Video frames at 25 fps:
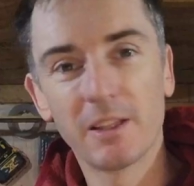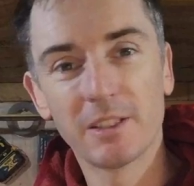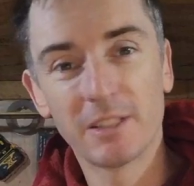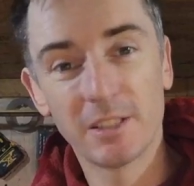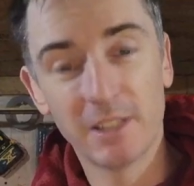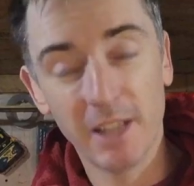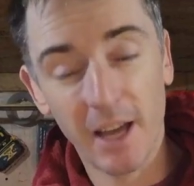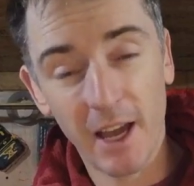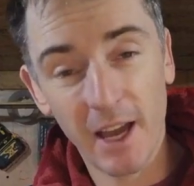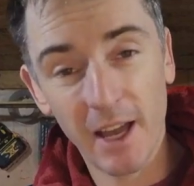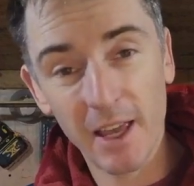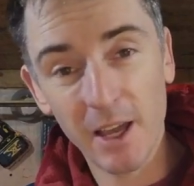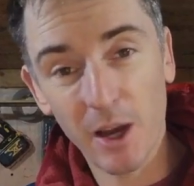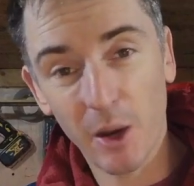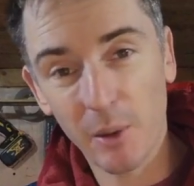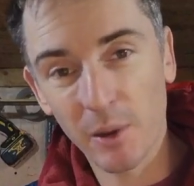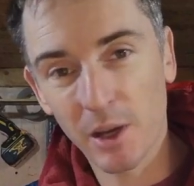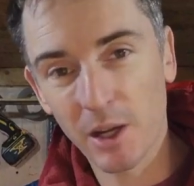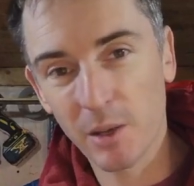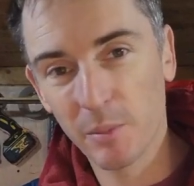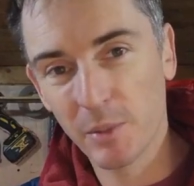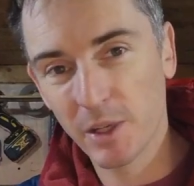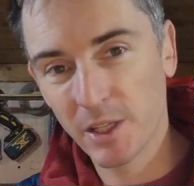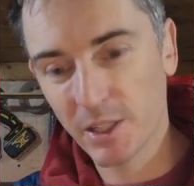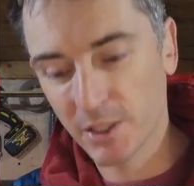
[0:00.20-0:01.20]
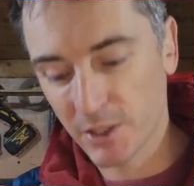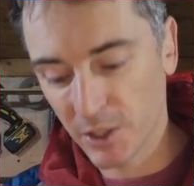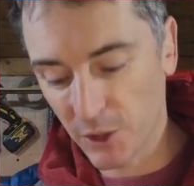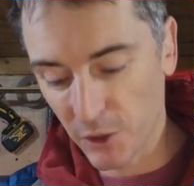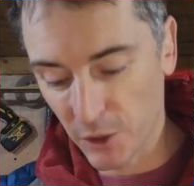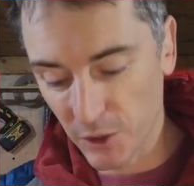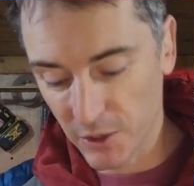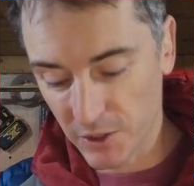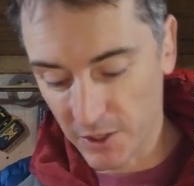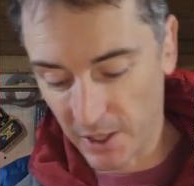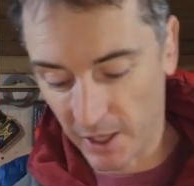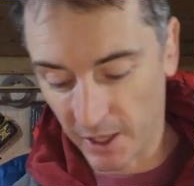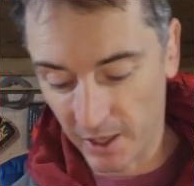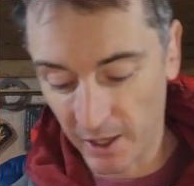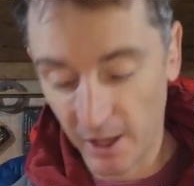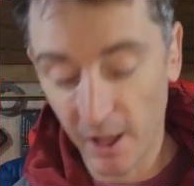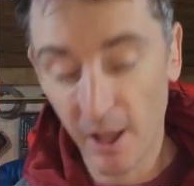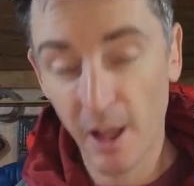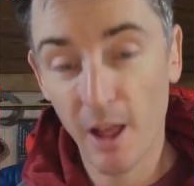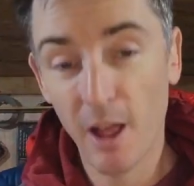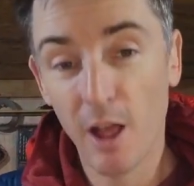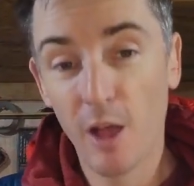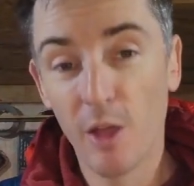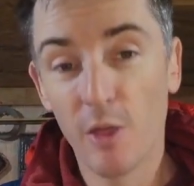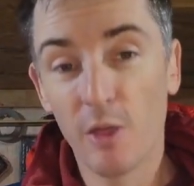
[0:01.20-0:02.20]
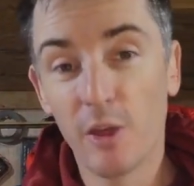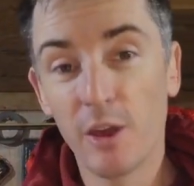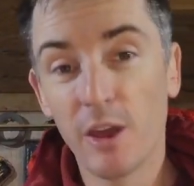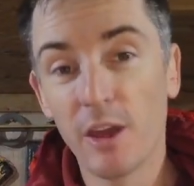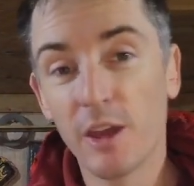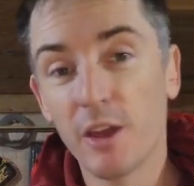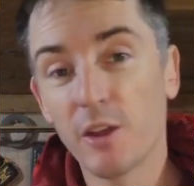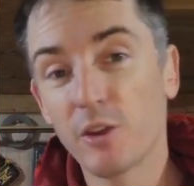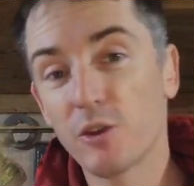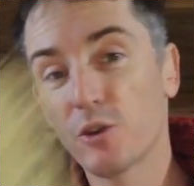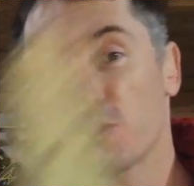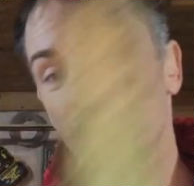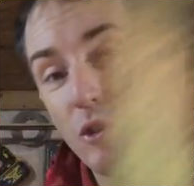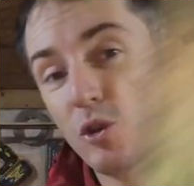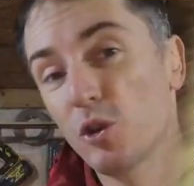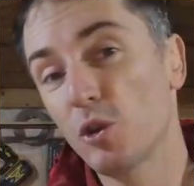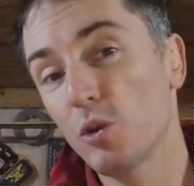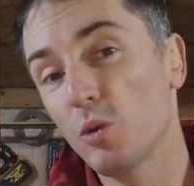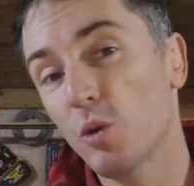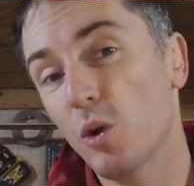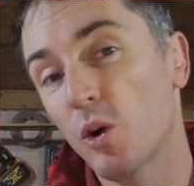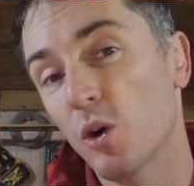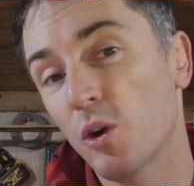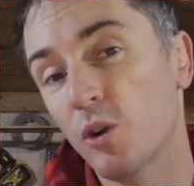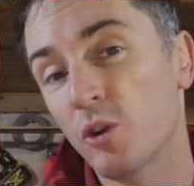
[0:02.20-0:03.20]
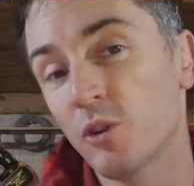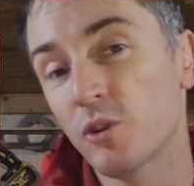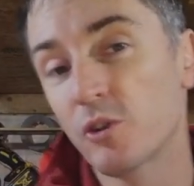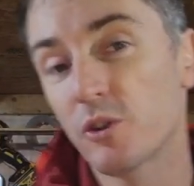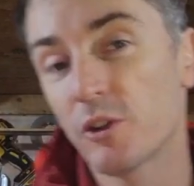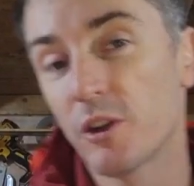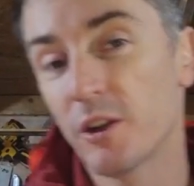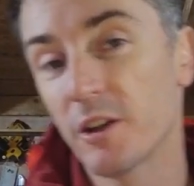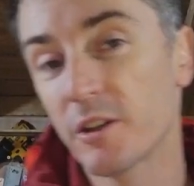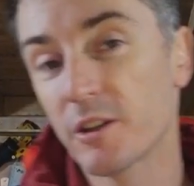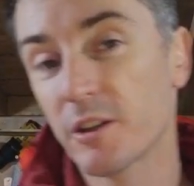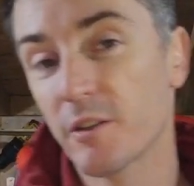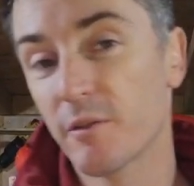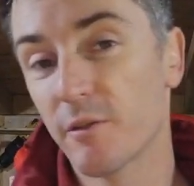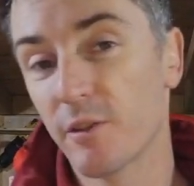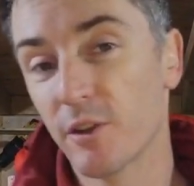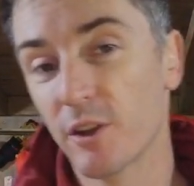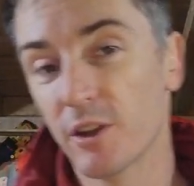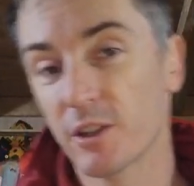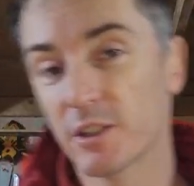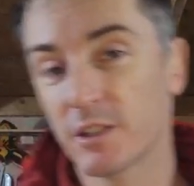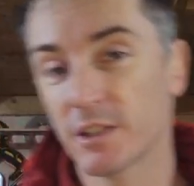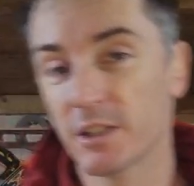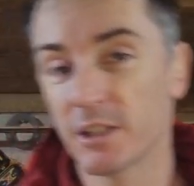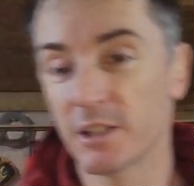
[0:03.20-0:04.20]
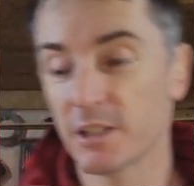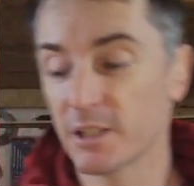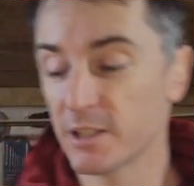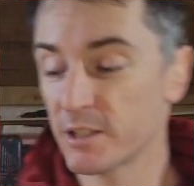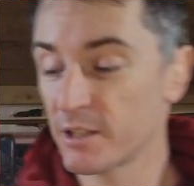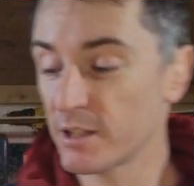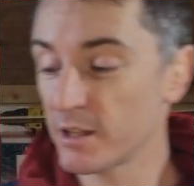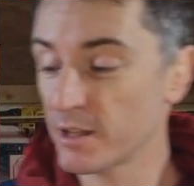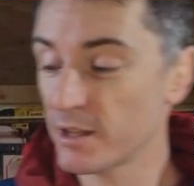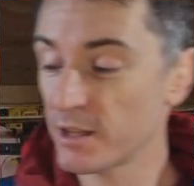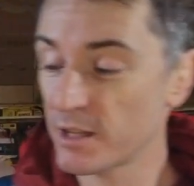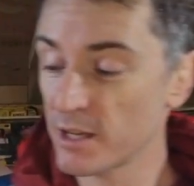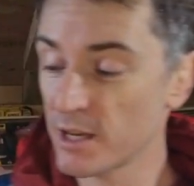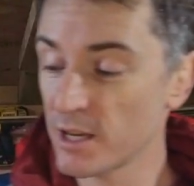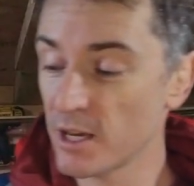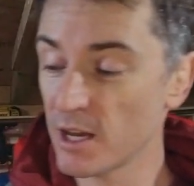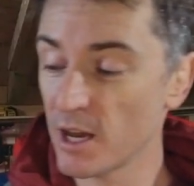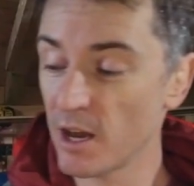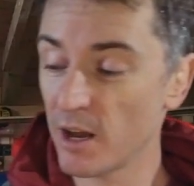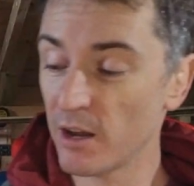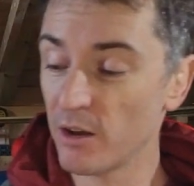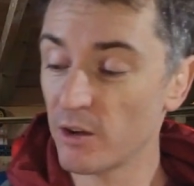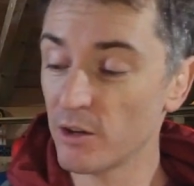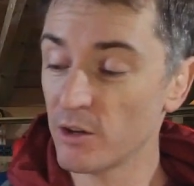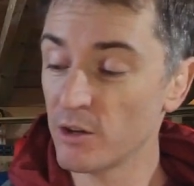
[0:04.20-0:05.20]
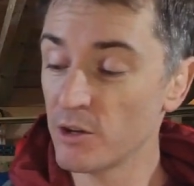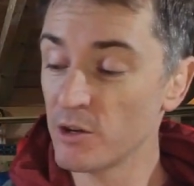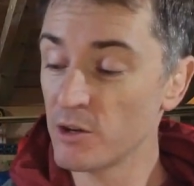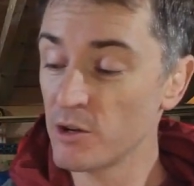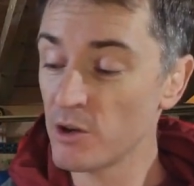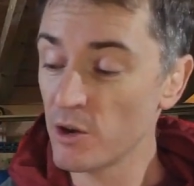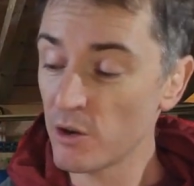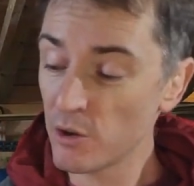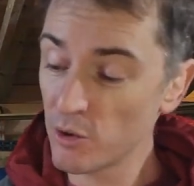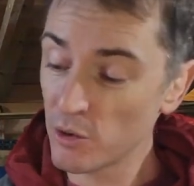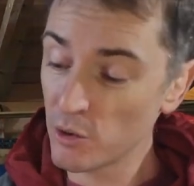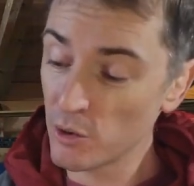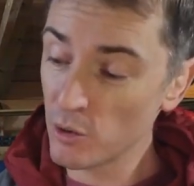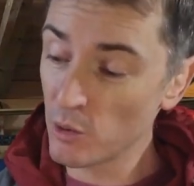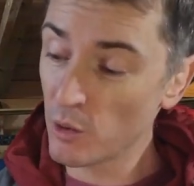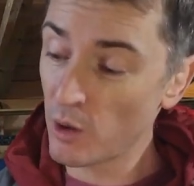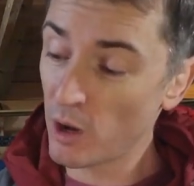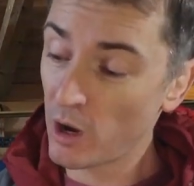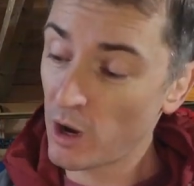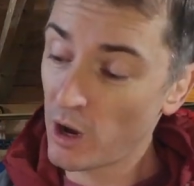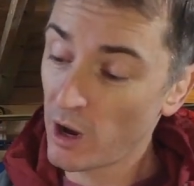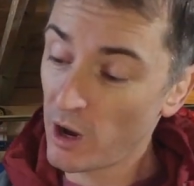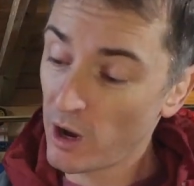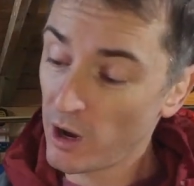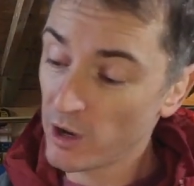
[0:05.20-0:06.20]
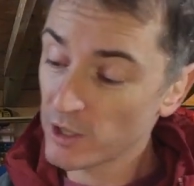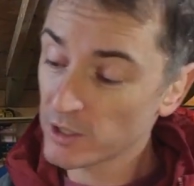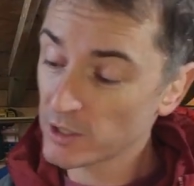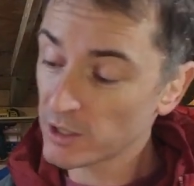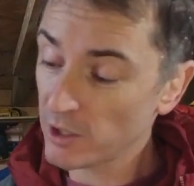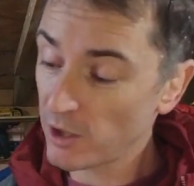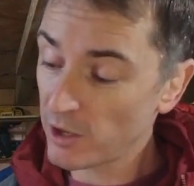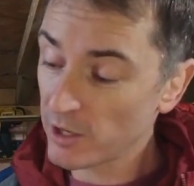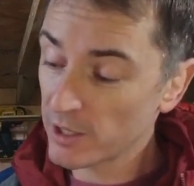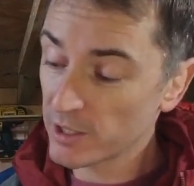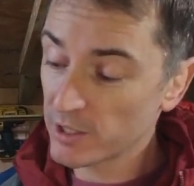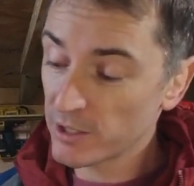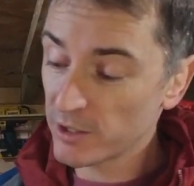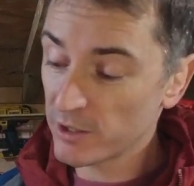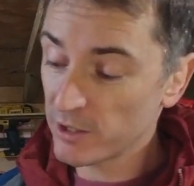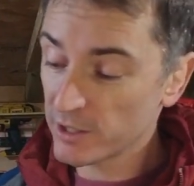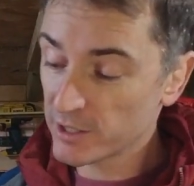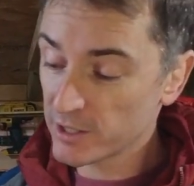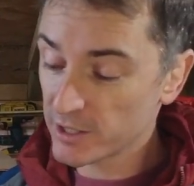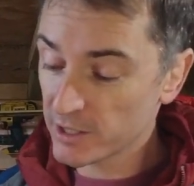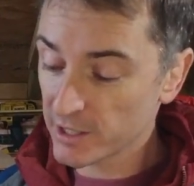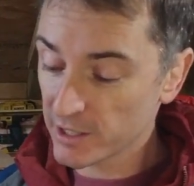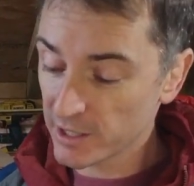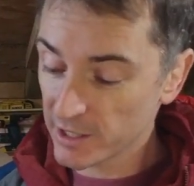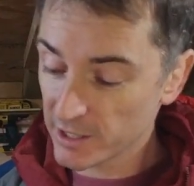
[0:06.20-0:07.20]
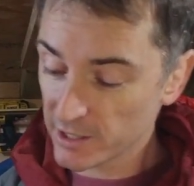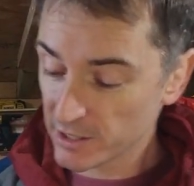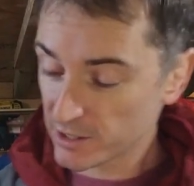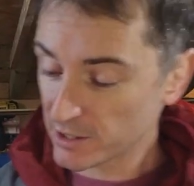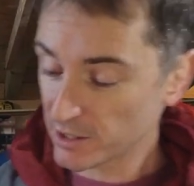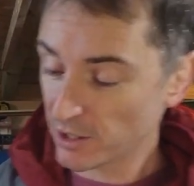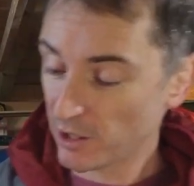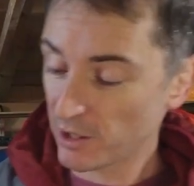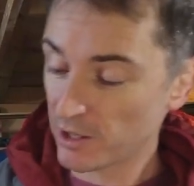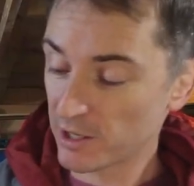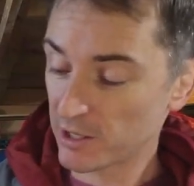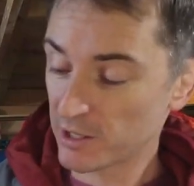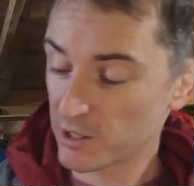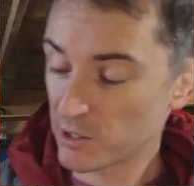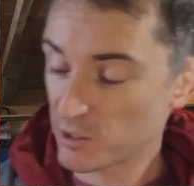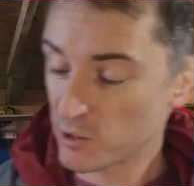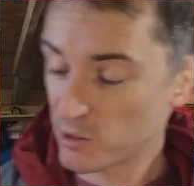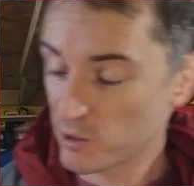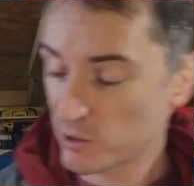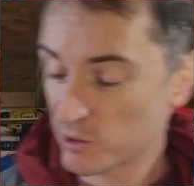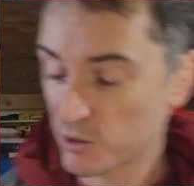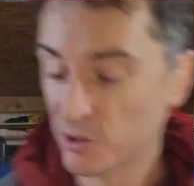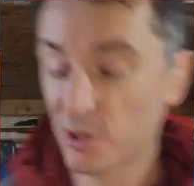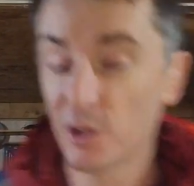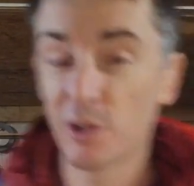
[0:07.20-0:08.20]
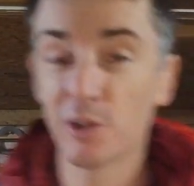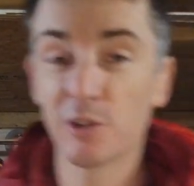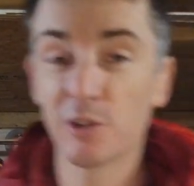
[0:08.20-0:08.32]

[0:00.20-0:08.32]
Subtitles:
Today I'm going to be discussing the 200 versus the new, slightly dirty, slightly used